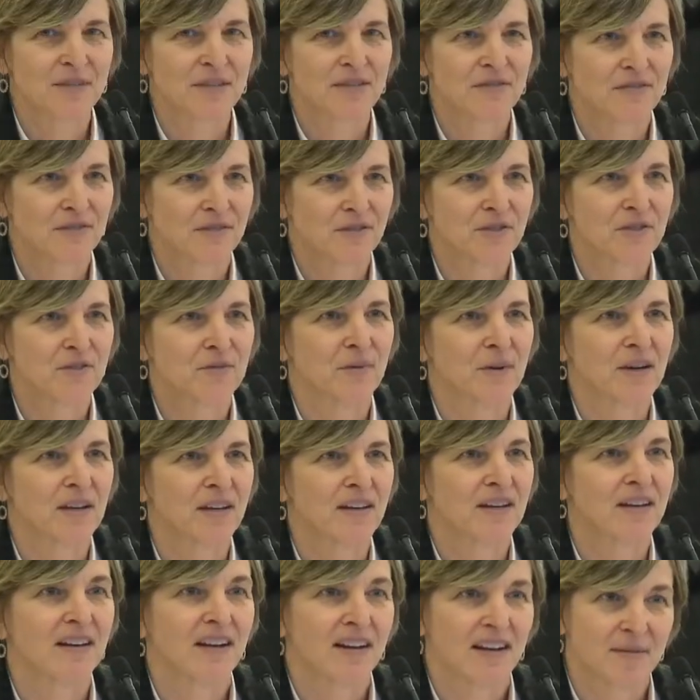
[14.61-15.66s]
The first
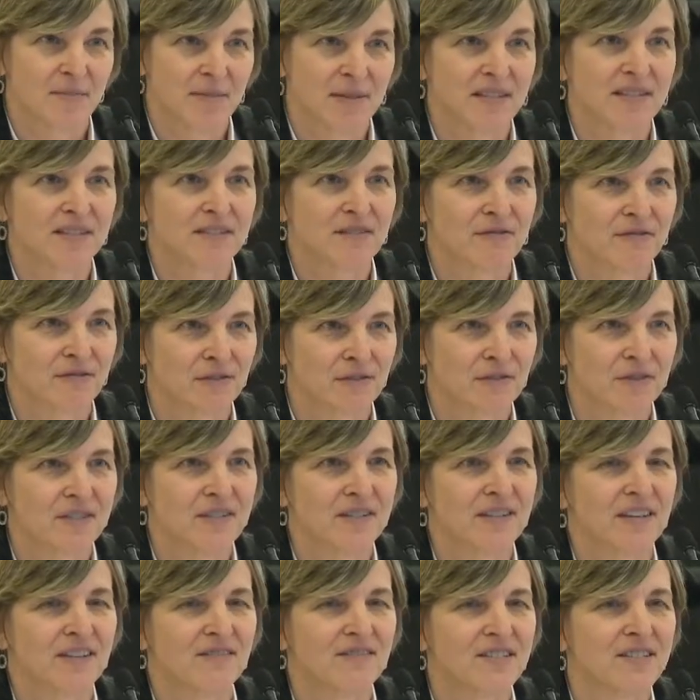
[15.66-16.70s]
one is the first
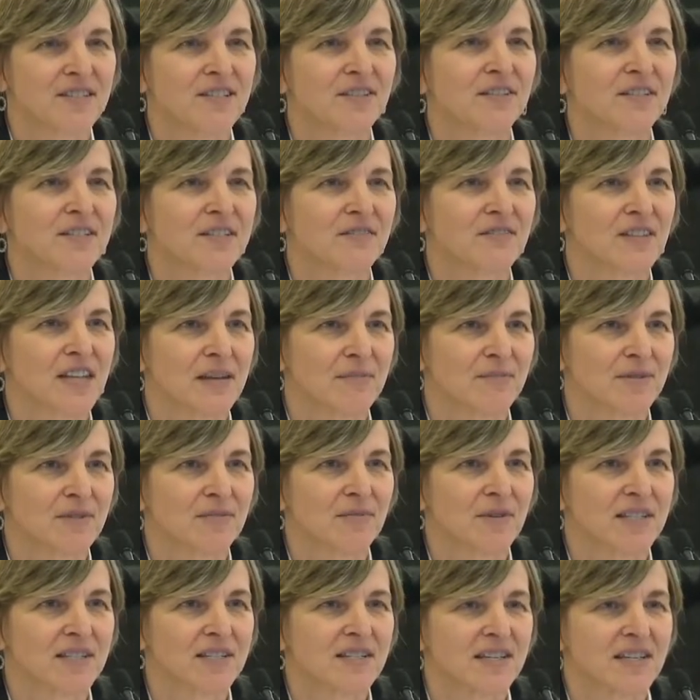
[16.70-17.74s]
of a series of campus
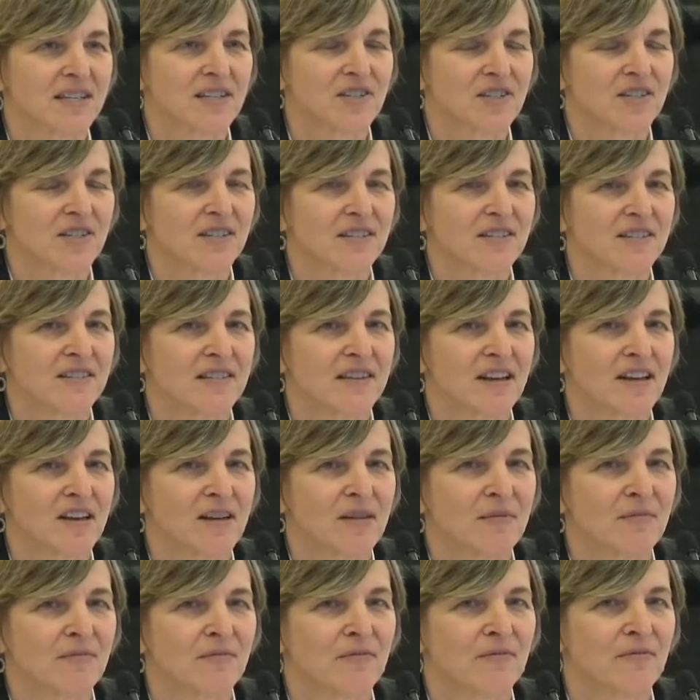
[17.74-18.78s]
presentations
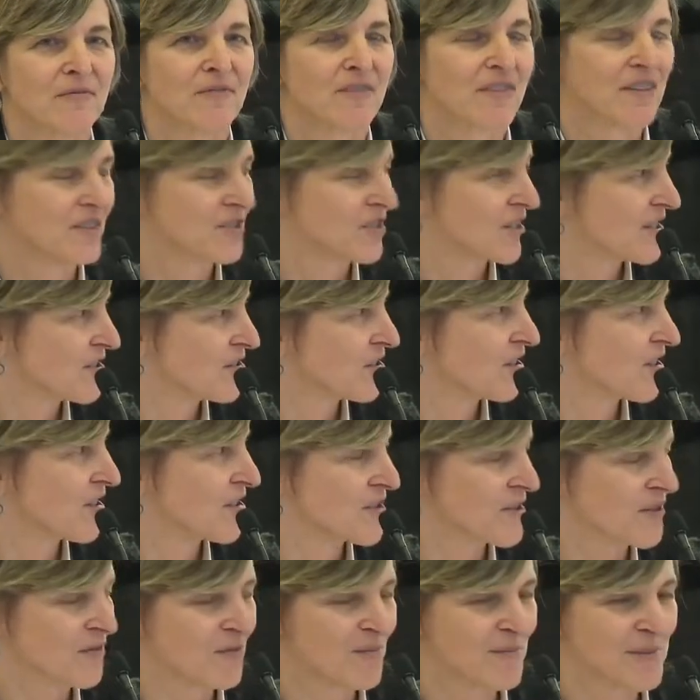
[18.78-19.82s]
that Chancellor
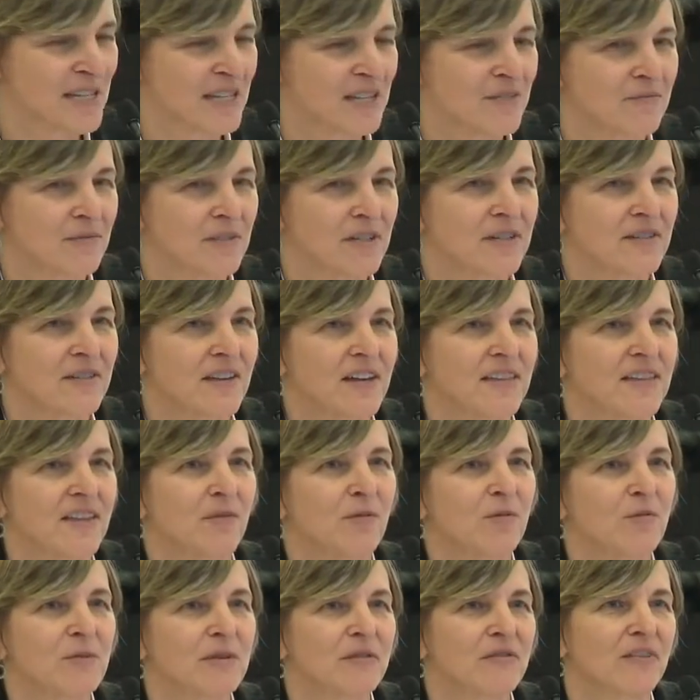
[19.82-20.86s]
Khosla will begin with, and then will
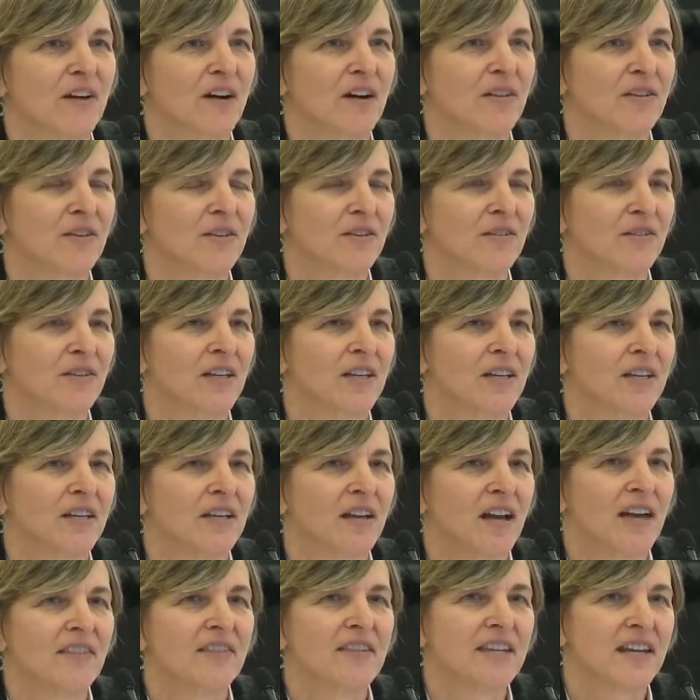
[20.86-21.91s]
be followed
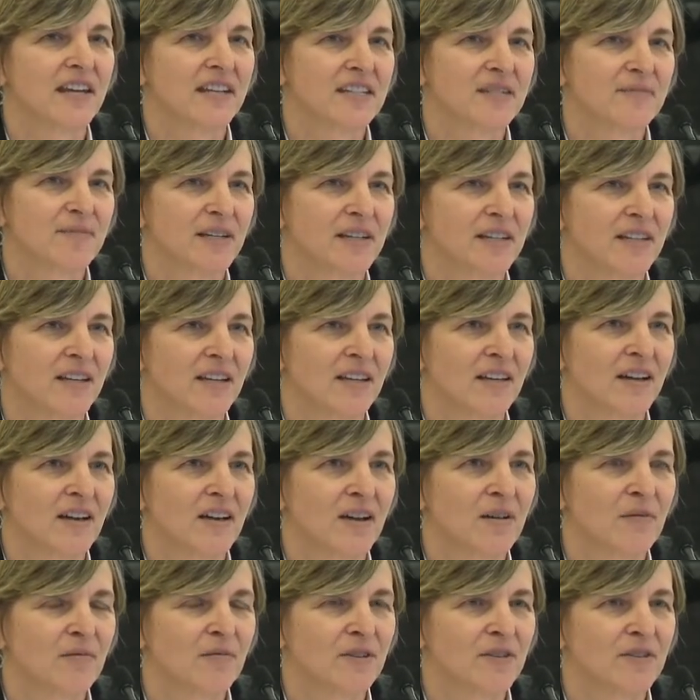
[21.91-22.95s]
at the next meeting
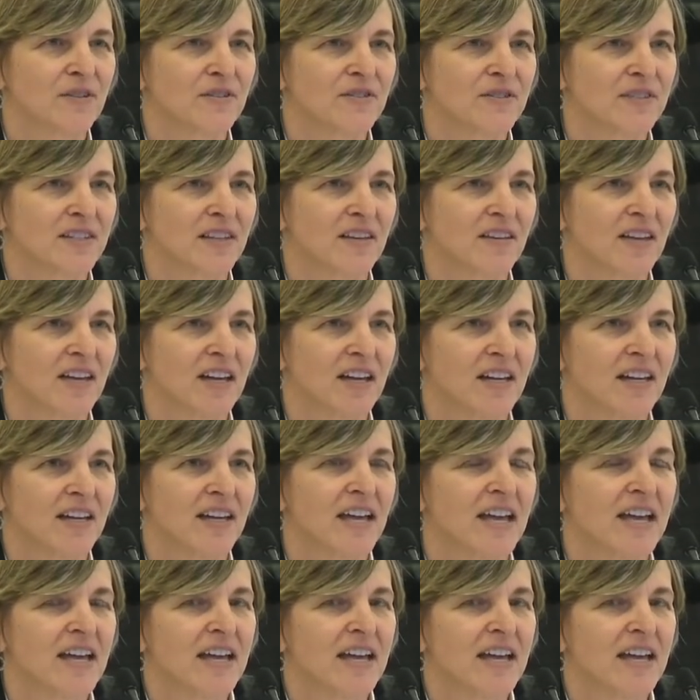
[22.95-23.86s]
with UCLA.